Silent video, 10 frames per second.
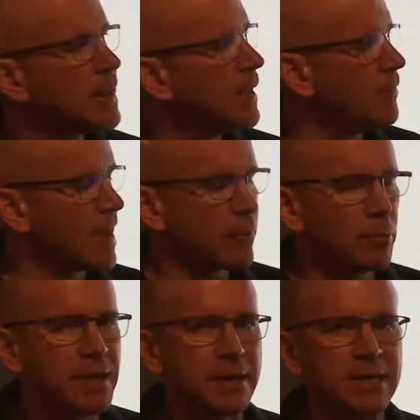And that will
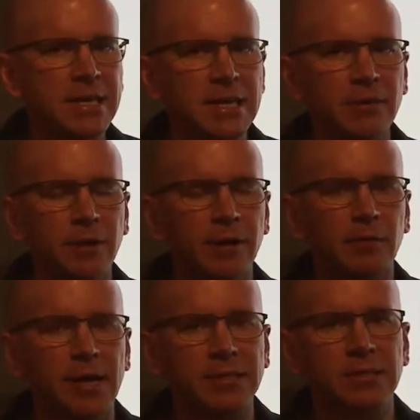be a key that
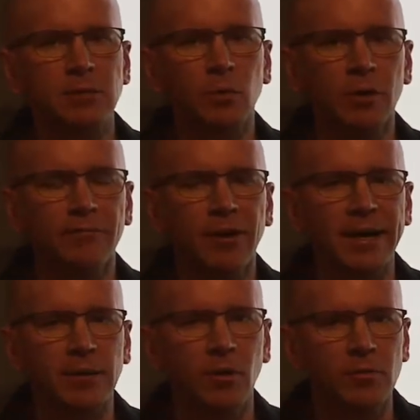unlocks the door to
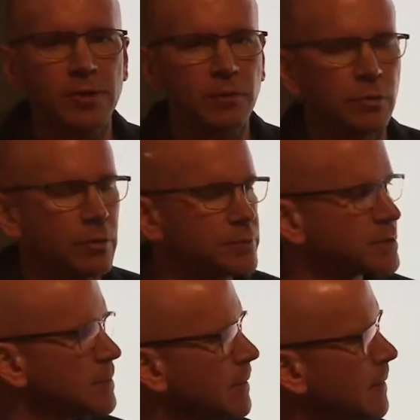finding all the other roots.